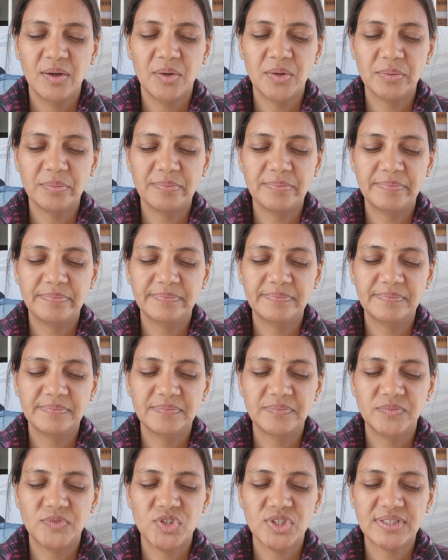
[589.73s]
or
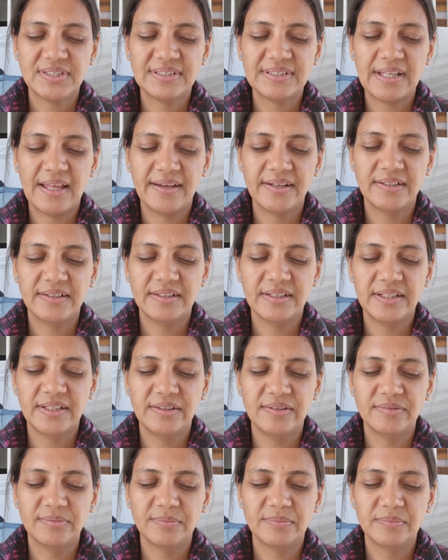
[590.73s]
just
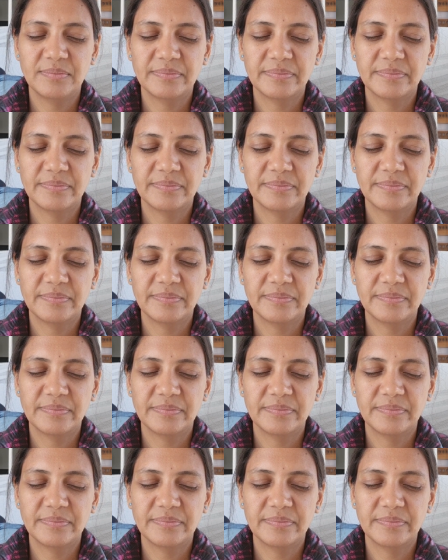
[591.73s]
slightly